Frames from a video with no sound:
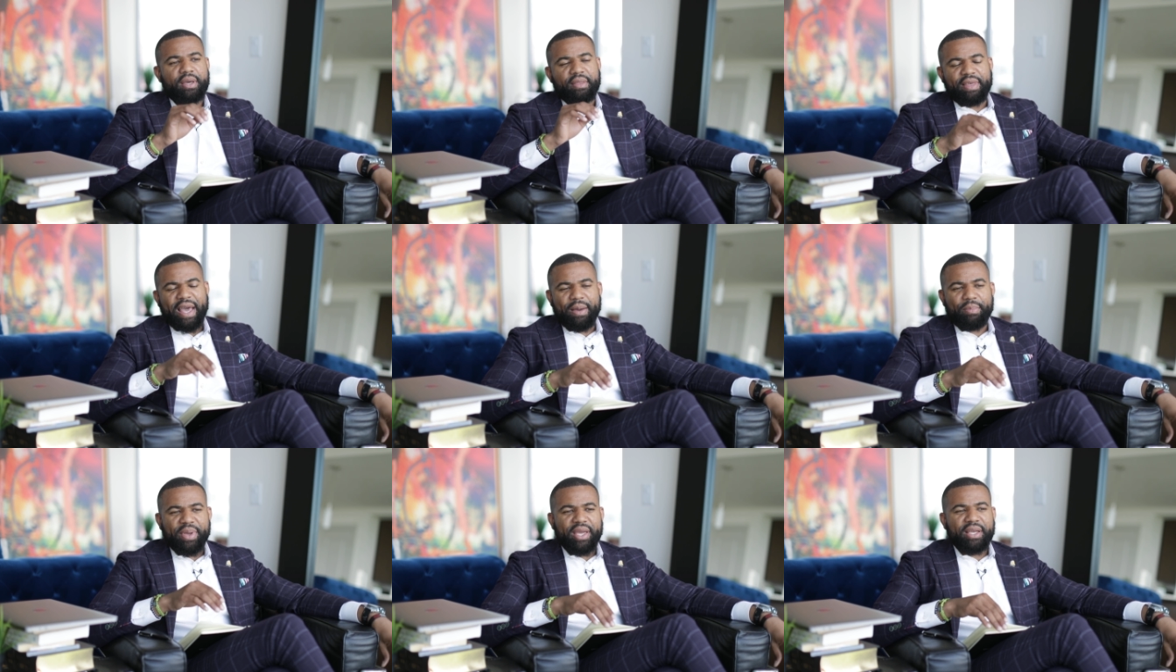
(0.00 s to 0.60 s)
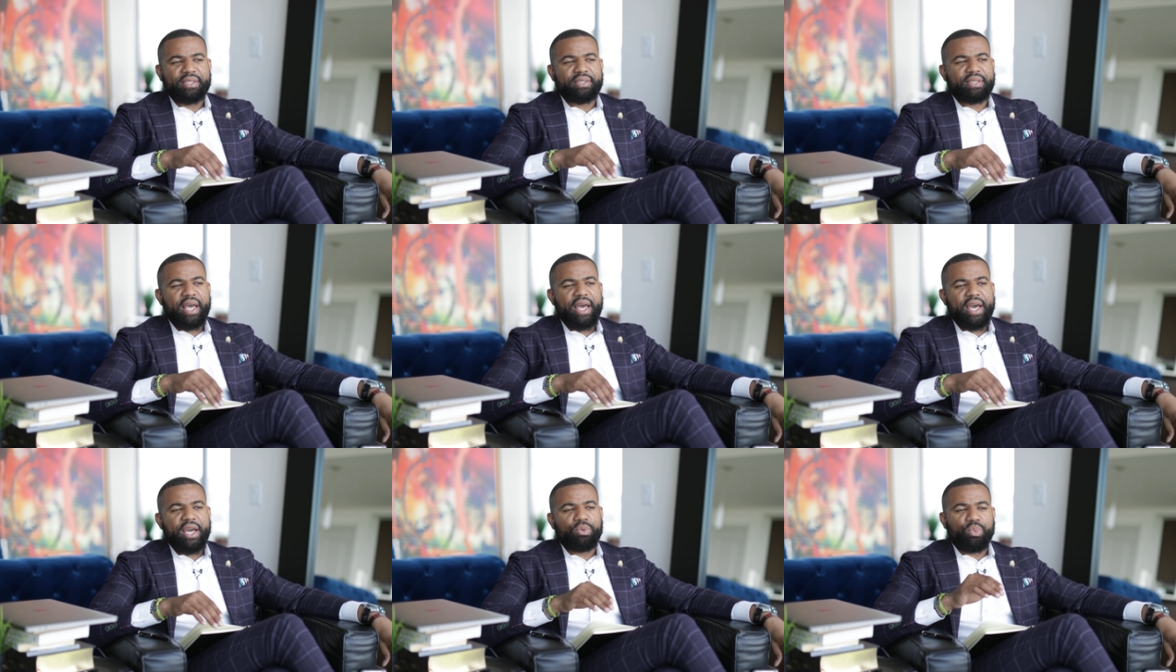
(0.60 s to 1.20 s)
That being
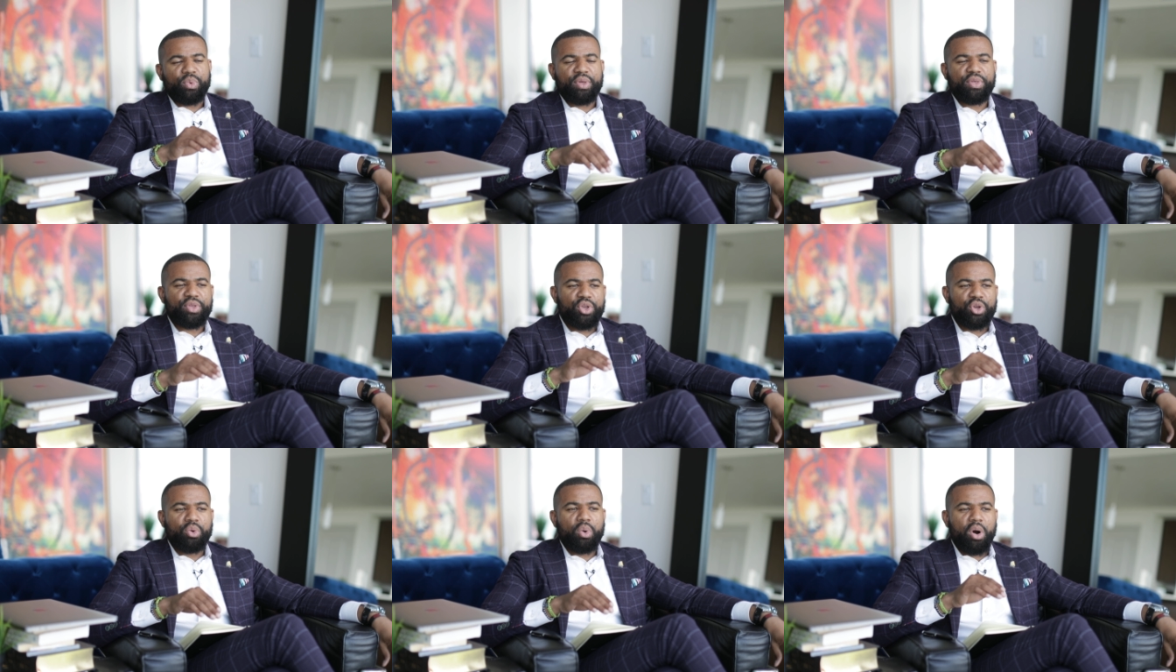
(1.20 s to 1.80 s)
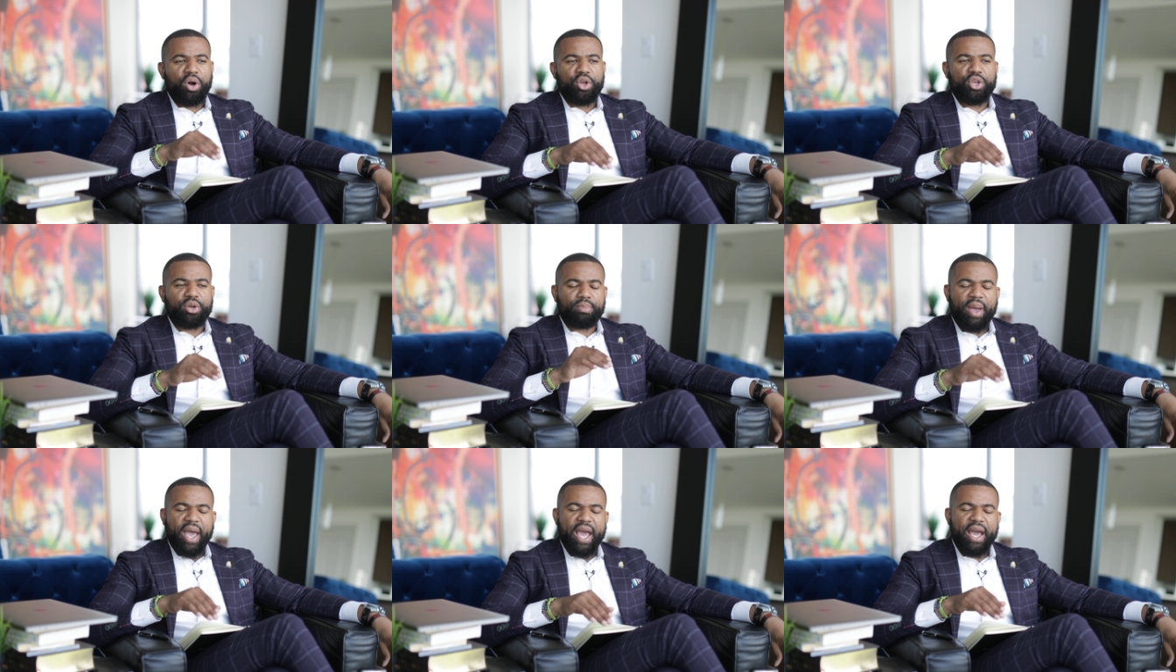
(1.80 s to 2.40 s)
said, with you on
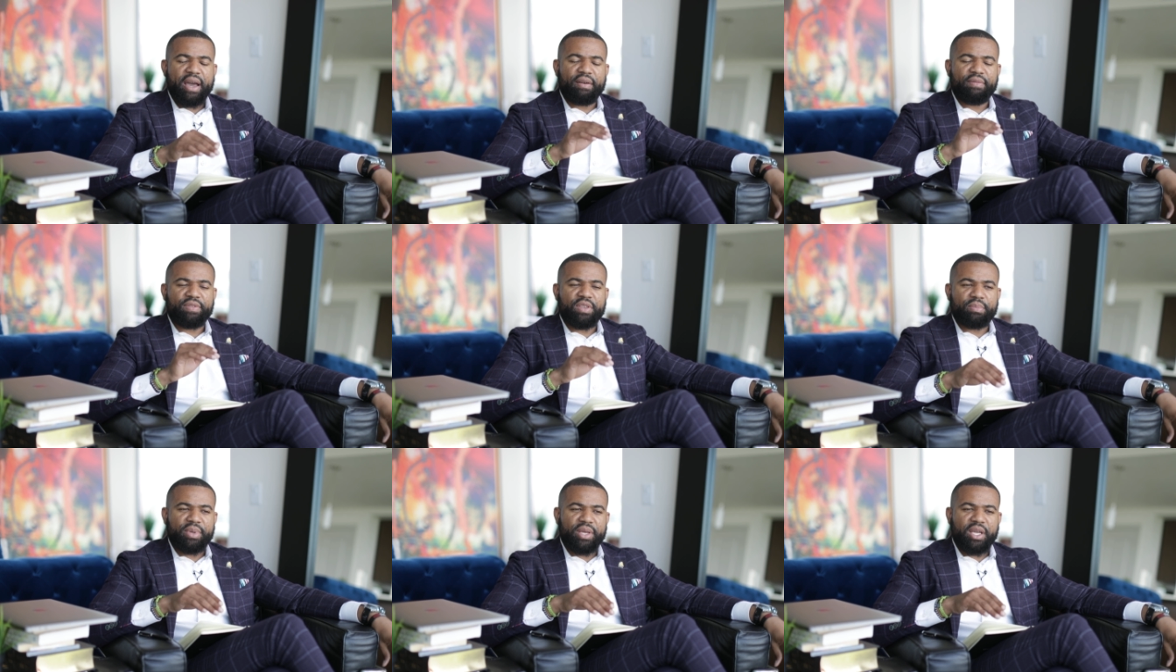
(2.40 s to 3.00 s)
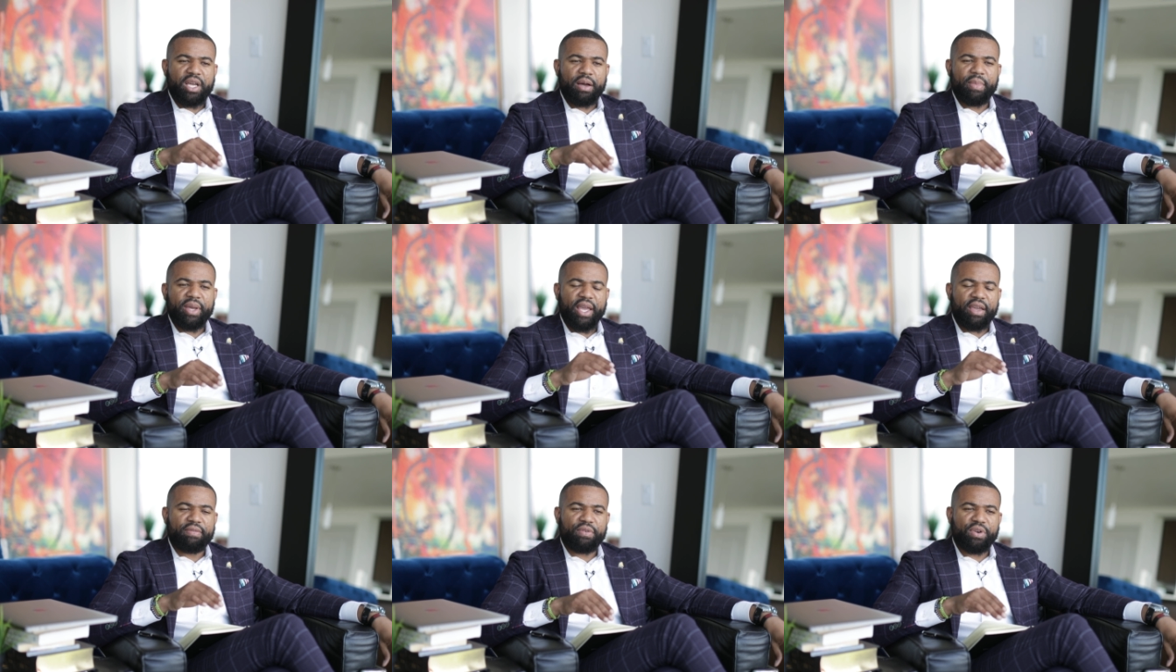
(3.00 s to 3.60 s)
your path to
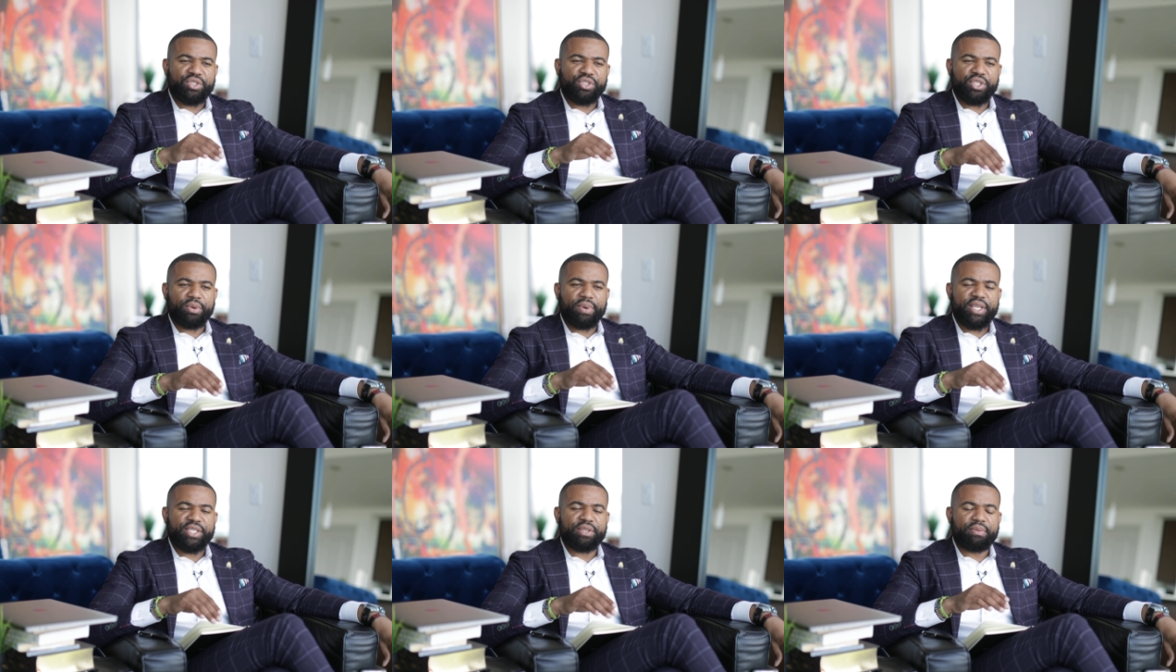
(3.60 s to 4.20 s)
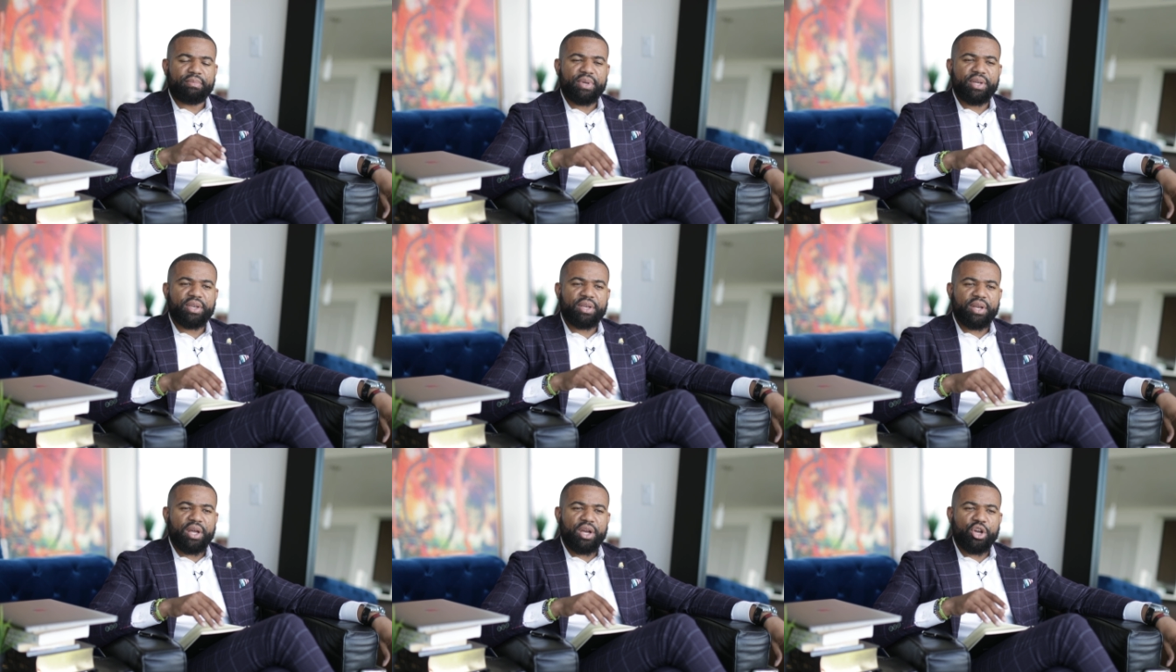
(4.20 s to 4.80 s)
becoming a first generation
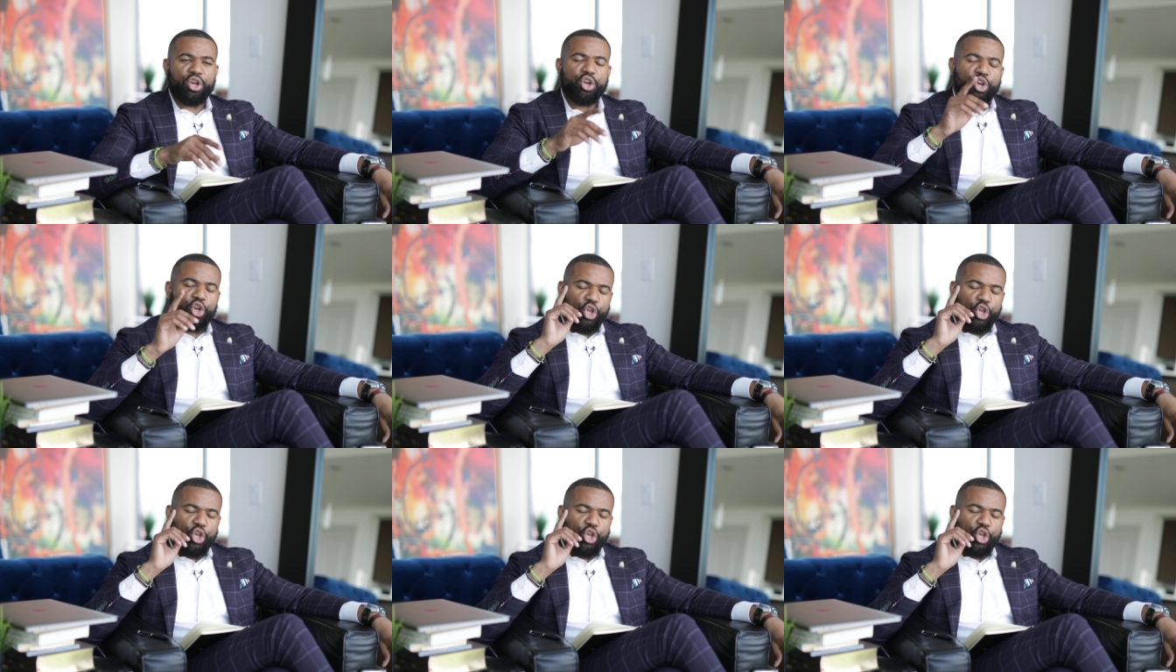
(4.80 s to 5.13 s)
millionaire,